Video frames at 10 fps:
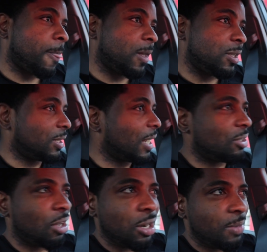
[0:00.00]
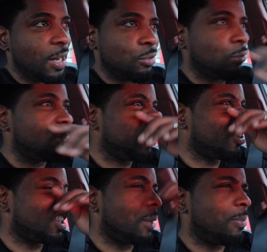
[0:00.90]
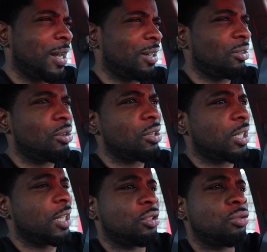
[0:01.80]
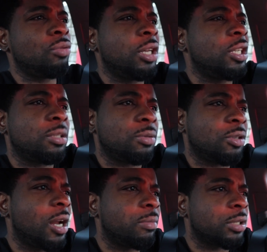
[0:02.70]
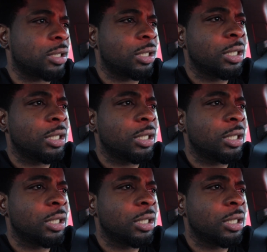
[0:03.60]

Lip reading: Since I started back doing videos, I probably done lost like 200 subscribers.